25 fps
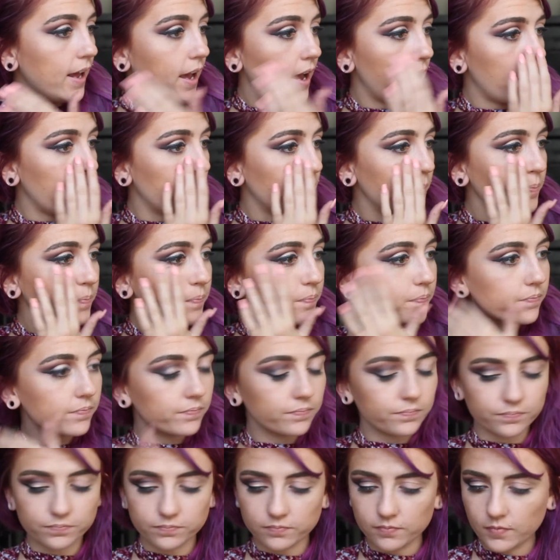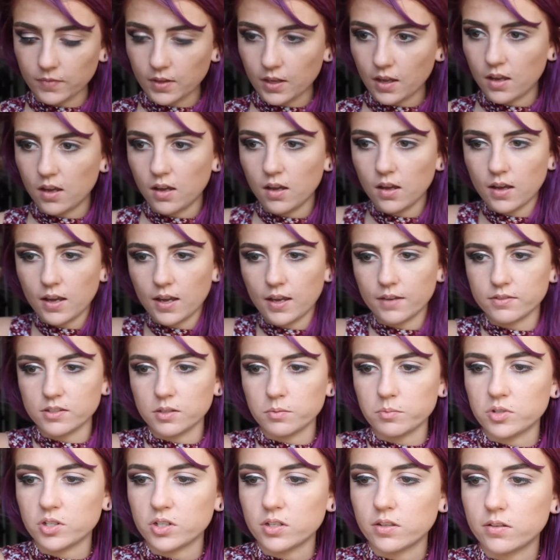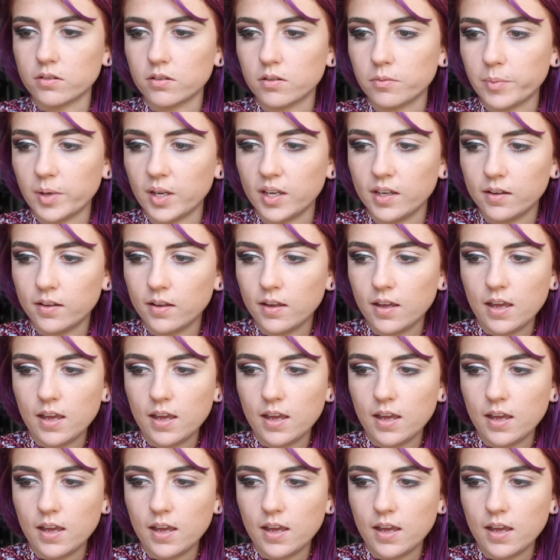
now. Oh, I have so much glitter on me.